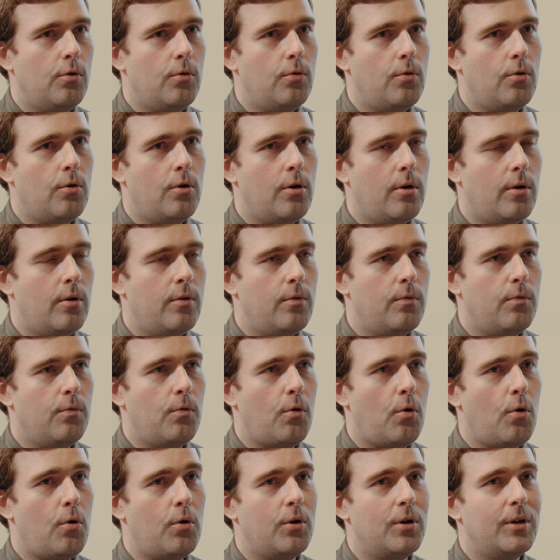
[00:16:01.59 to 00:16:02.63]
your
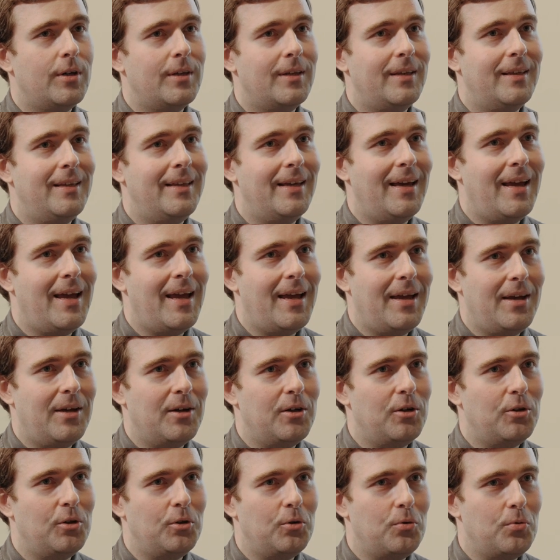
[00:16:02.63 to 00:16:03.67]
work
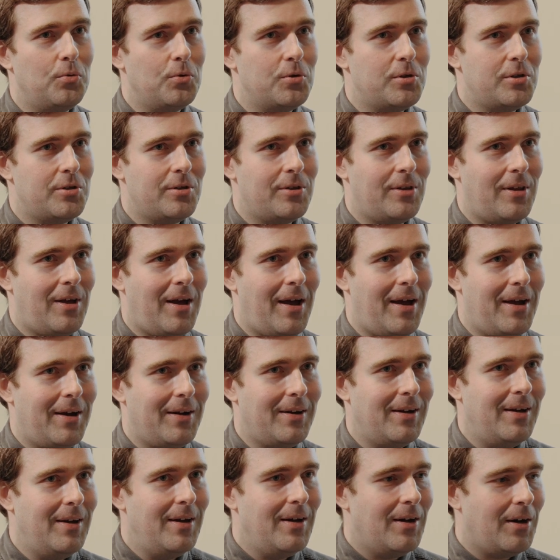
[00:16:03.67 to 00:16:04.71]
day looks like.
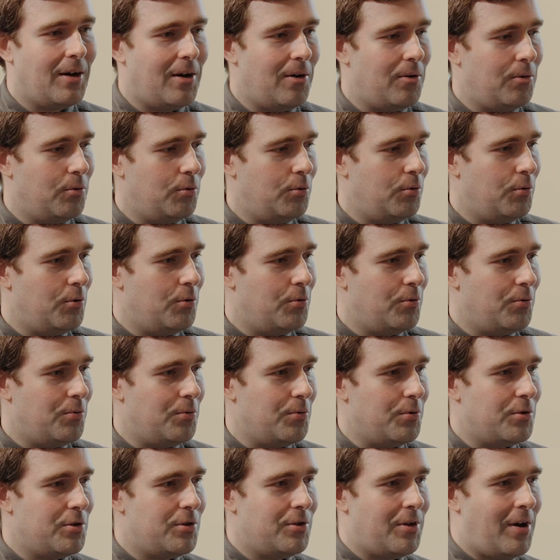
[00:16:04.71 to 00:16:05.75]
How do
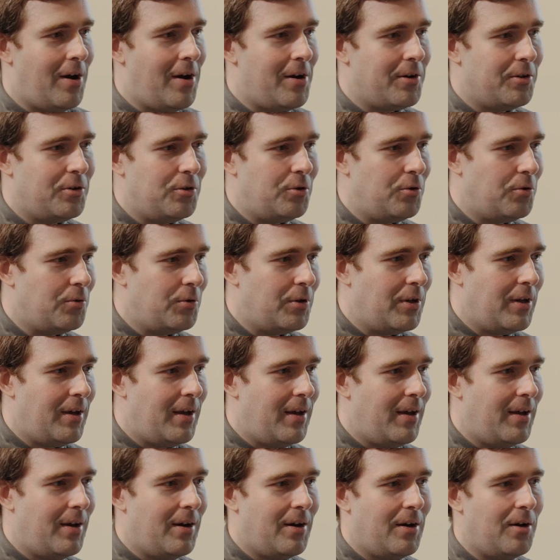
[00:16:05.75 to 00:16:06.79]
you start your
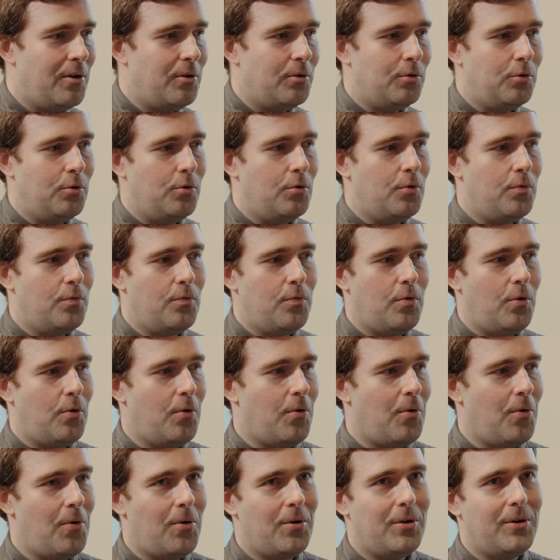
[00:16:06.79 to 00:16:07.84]
day, how do you
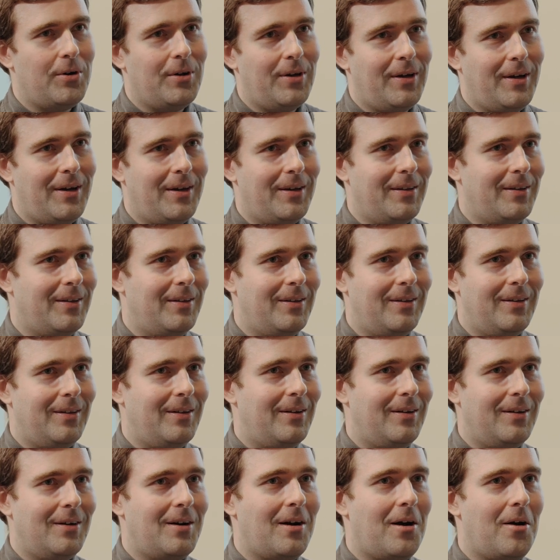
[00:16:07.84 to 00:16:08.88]
work, and
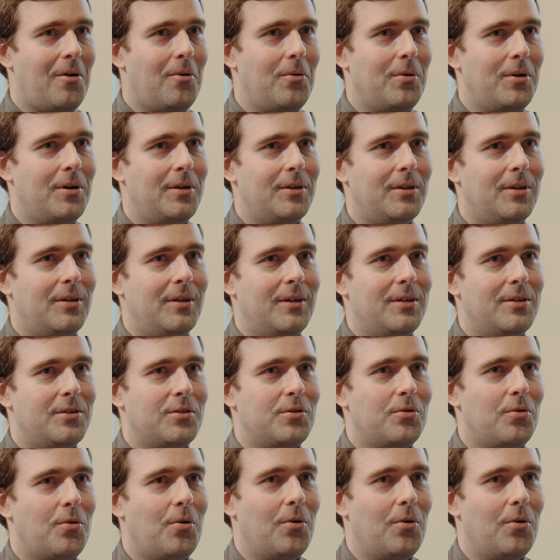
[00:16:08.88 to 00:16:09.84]
how it is